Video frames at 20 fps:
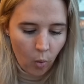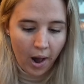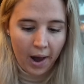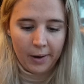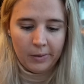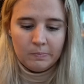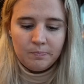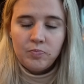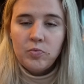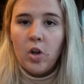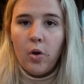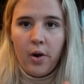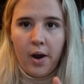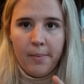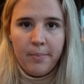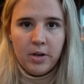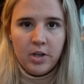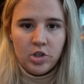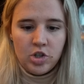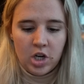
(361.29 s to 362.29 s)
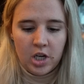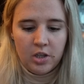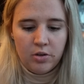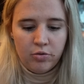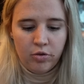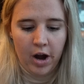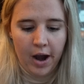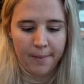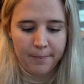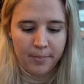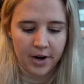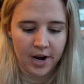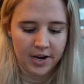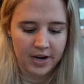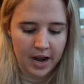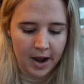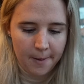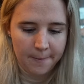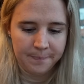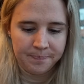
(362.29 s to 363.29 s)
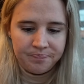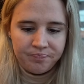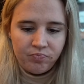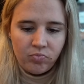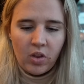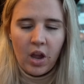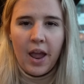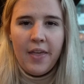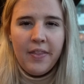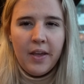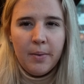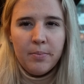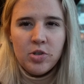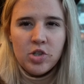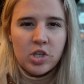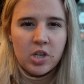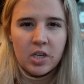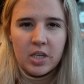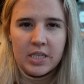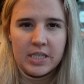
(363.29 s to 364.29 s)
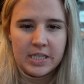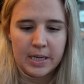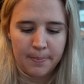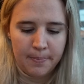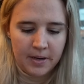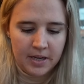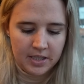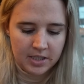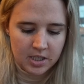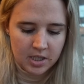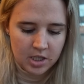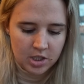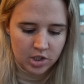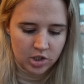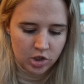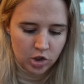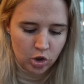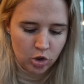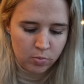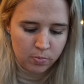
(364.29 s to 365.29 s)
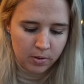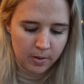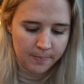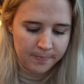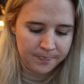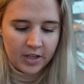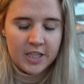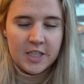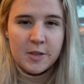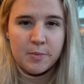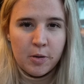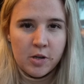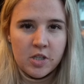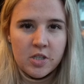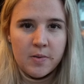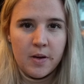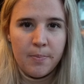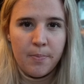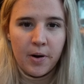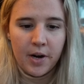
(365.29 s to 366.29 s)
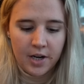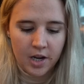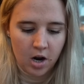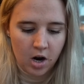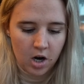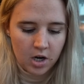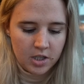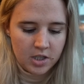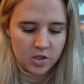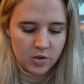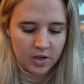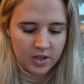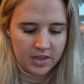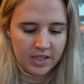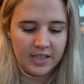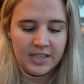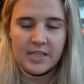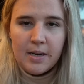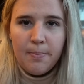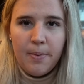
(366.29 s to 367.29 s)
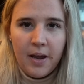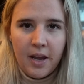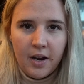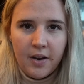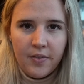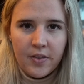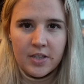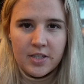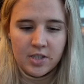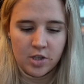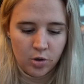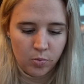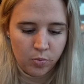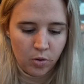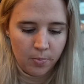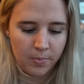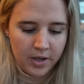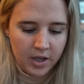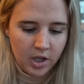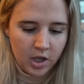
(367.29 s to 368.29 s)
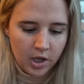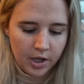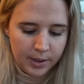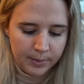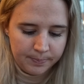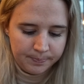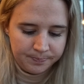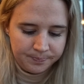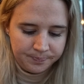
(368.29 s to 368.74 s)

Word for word: Wow. Okay, I'm gonna try the rye bread now. I think I'm just gonna dip it into the soup it's supposed to be pretty hard, so I think dipping it in the soup will be good.